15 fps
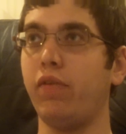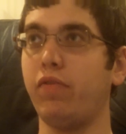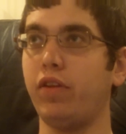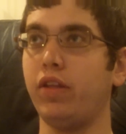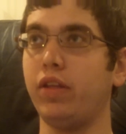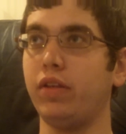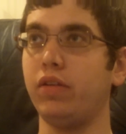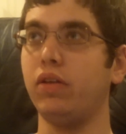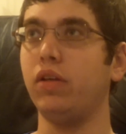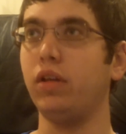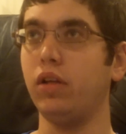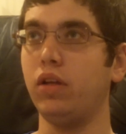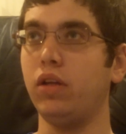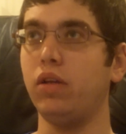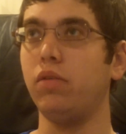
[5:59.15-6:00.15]
feeling
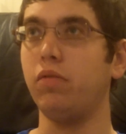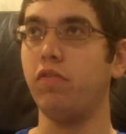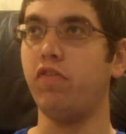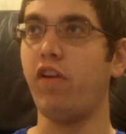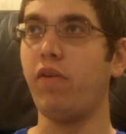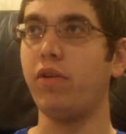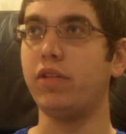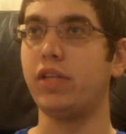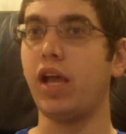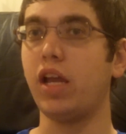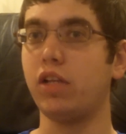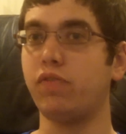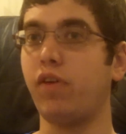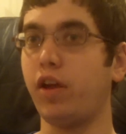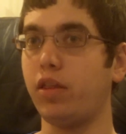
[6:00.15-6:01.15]
very
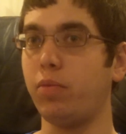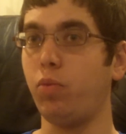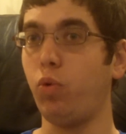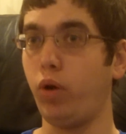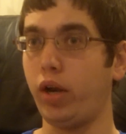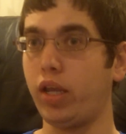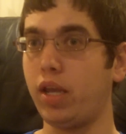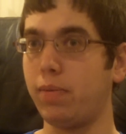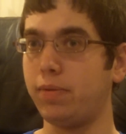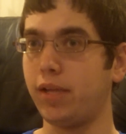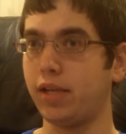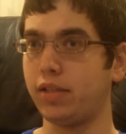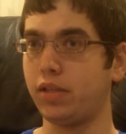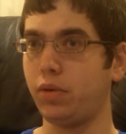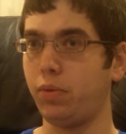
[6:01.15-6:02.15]
satisfied the more I keep
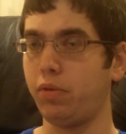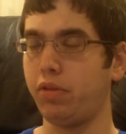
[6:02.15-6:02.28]
testing